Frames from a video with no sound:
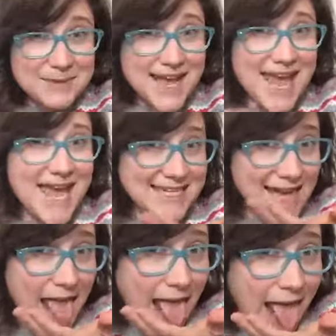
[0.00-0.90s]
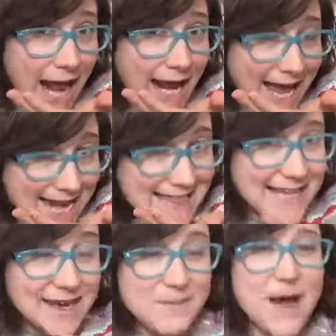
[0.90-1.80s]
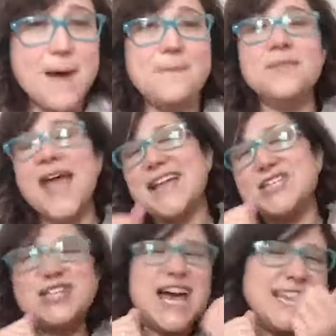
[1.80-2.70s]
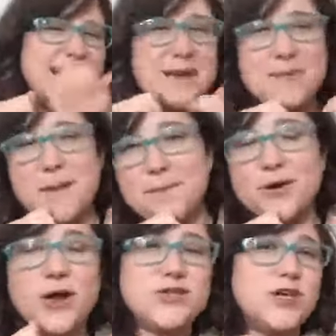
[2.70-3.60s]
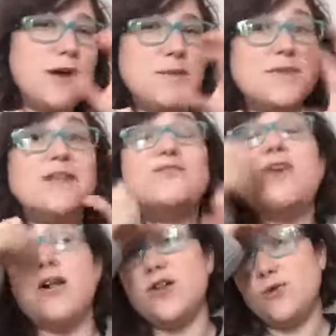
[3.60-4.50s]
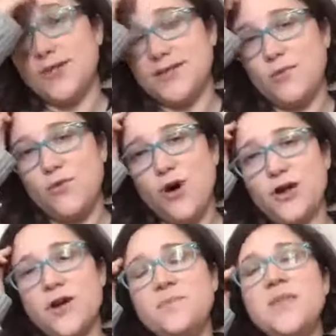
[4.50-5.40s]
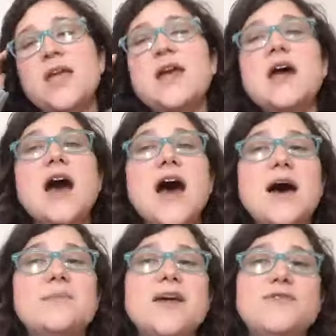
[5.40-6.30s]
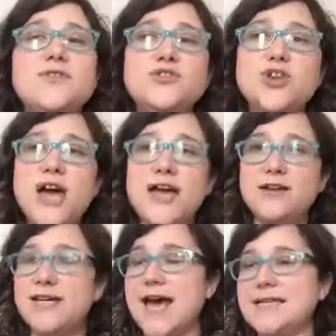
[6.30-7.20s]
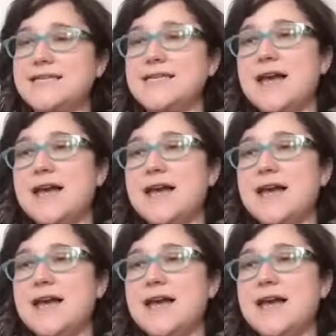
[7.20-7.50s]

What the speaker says: hand and kind of lick them up, and she'd kind of lick them up and crunch them and then follow with some water. If your child has